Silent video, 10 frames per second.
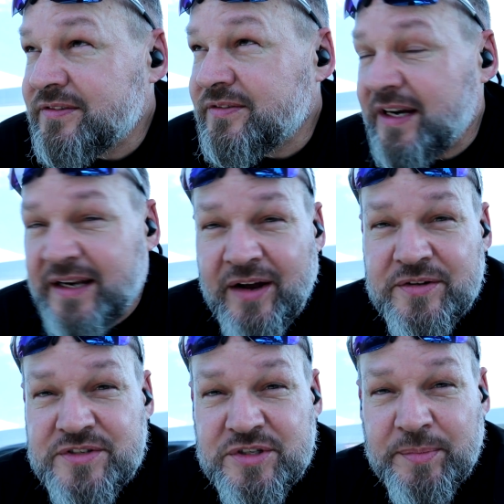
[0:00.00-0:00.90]
Right now,
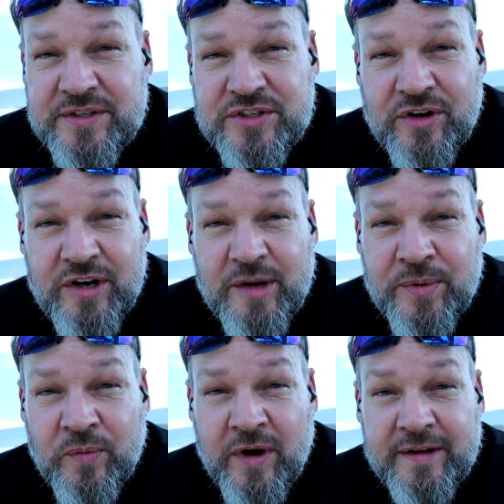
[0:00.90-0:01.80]
it's just a bunch of hurry
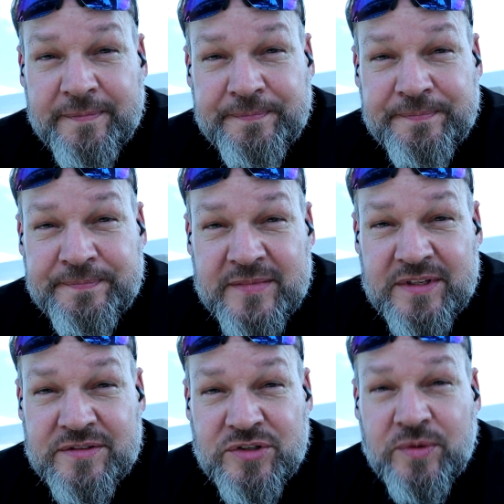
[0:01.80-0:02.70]
up and wait.
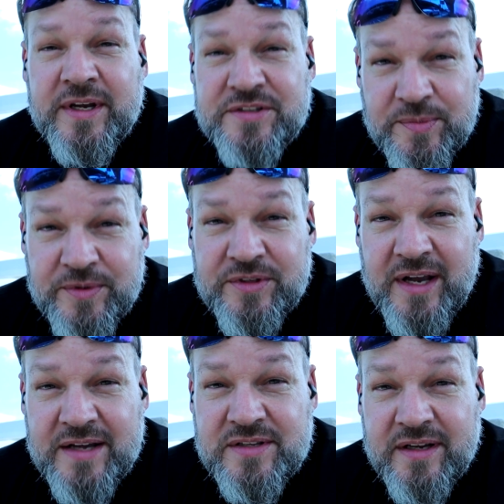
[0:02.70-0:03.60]
So we'll catch up with you
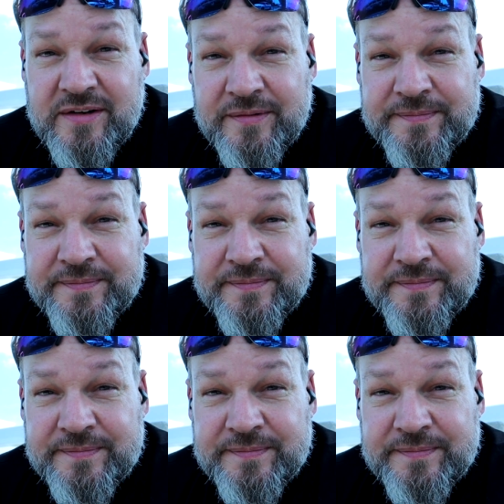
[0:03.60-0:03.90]
guys later.